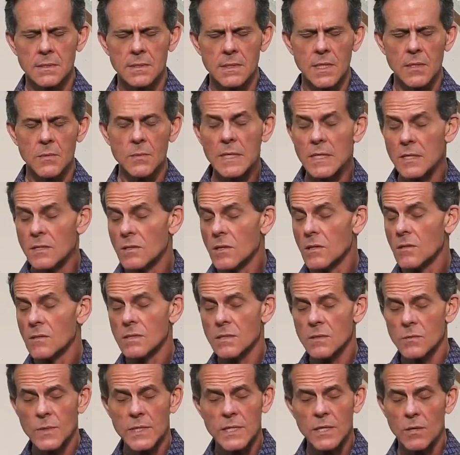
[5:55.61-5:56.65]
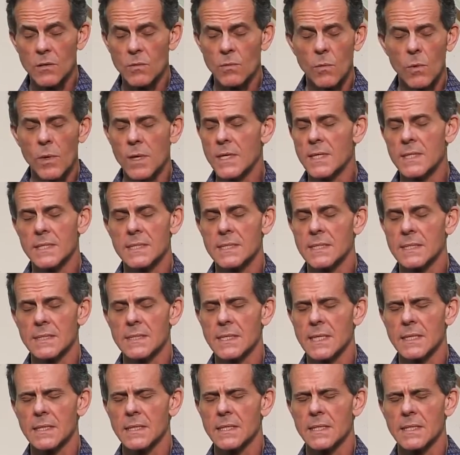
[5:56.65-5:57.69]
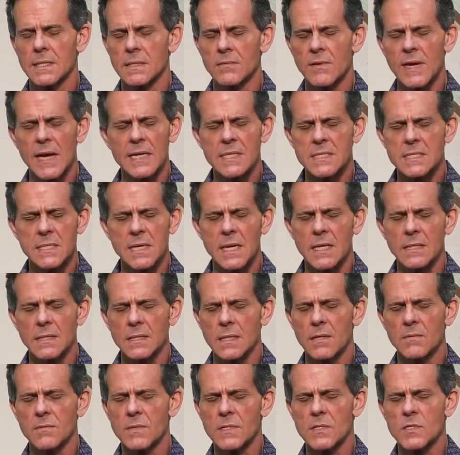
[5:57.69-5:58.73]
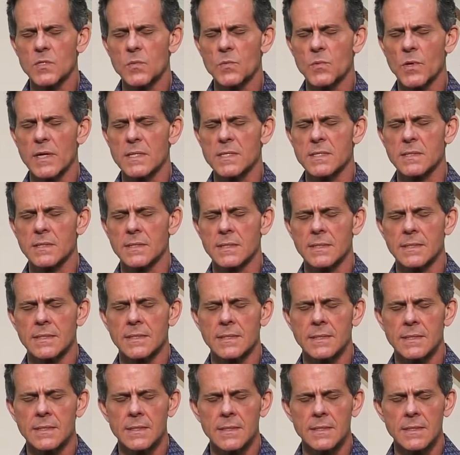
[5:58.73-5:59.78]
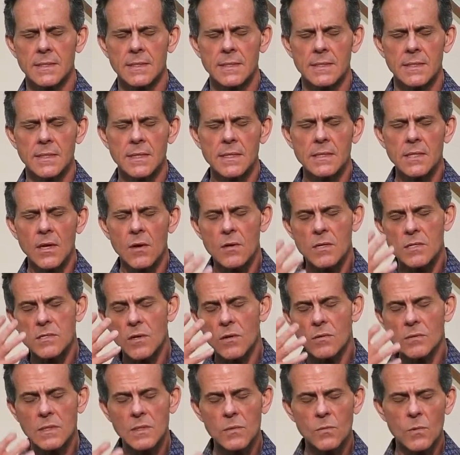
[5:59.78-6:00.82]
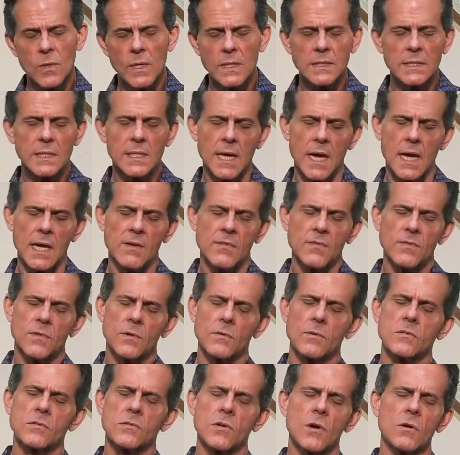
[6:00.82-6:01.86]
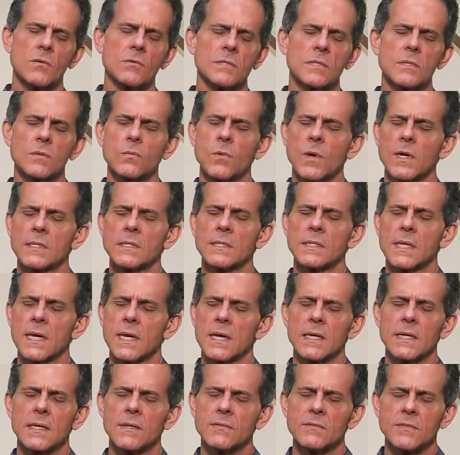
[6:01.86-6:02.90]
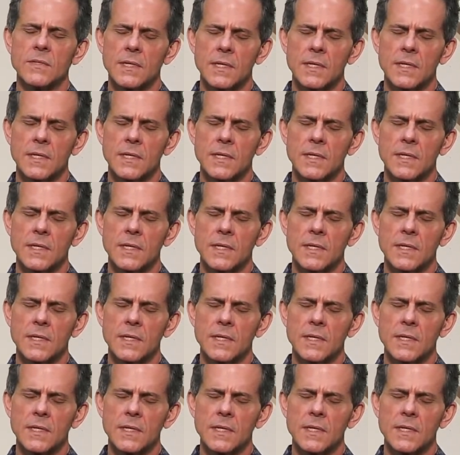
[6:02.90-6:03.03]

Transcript: And we know that we are one in that love, as that love expressing. There is only one life. There is only one love.